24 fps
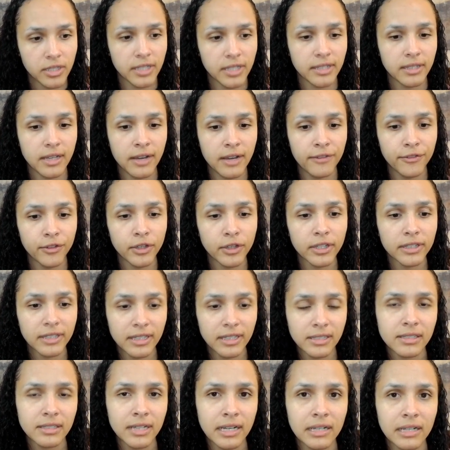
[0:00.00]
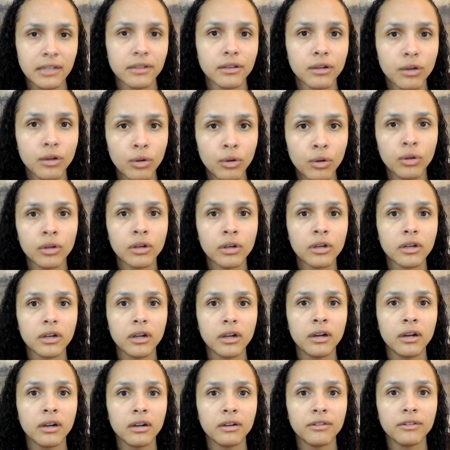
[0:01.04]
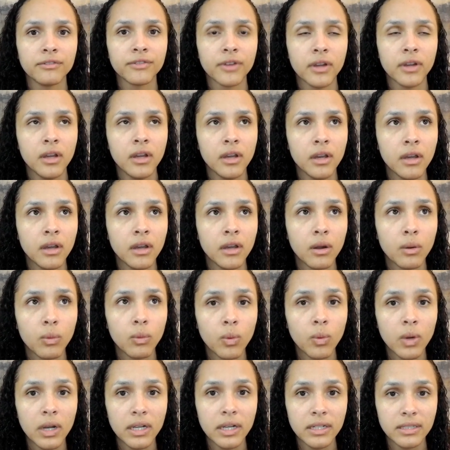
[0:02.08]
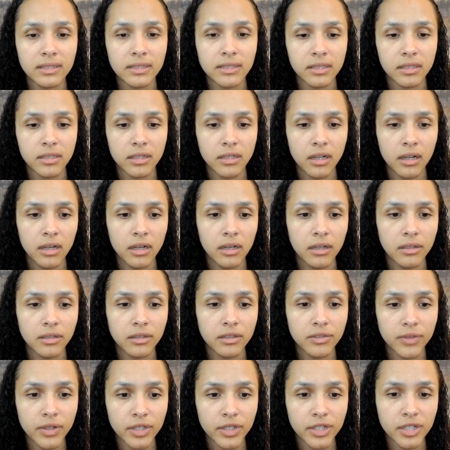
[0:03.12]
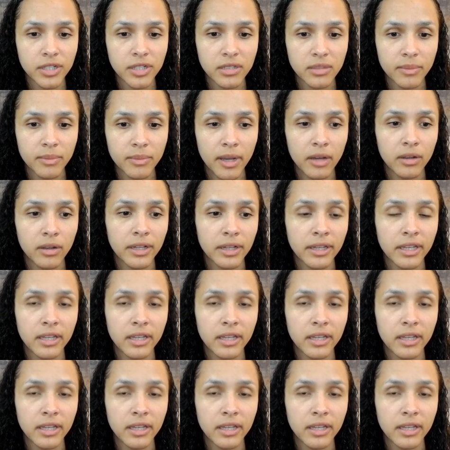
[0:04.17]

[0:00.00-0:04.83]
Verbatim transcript: Like, I feel like that's kind of the core of what uh, this function is about.